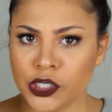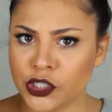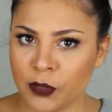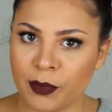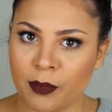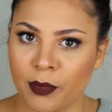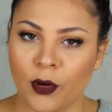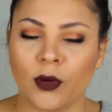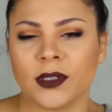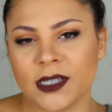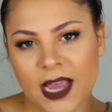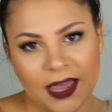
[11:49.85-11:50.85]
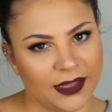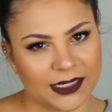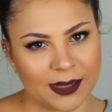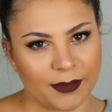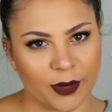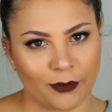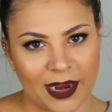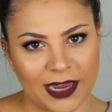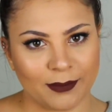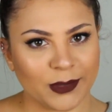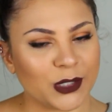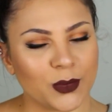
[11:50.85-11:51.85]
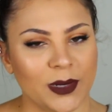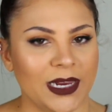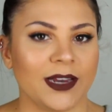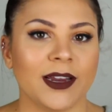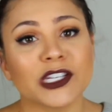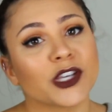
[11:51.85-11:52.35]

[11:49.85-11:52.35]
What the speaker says: super bold, and then something right in between.